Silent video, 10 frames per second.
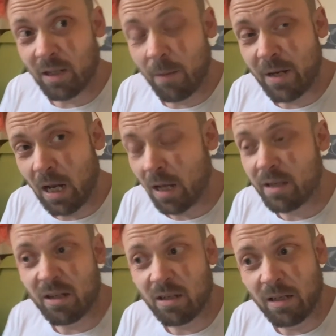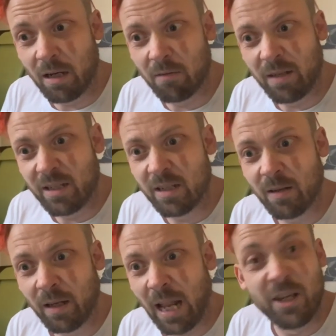i mean i just you know this is
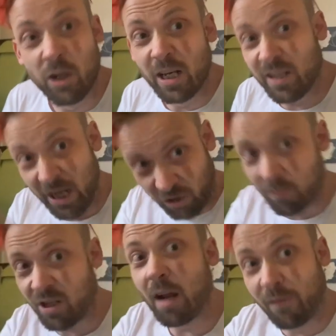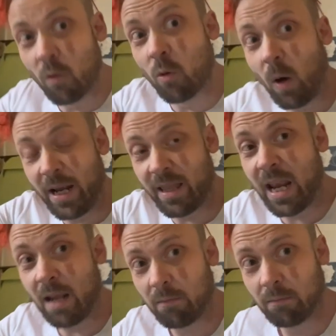and you're going to teach them stuff on the way
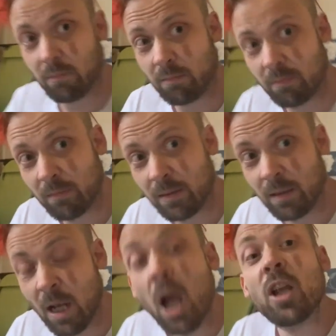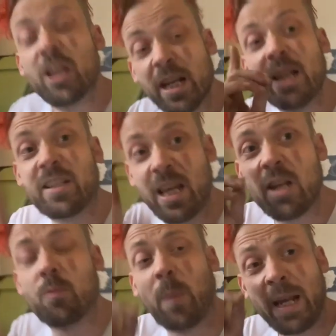there you're going to
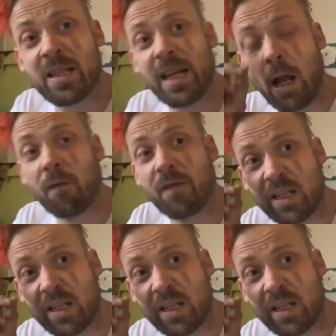teach basic health and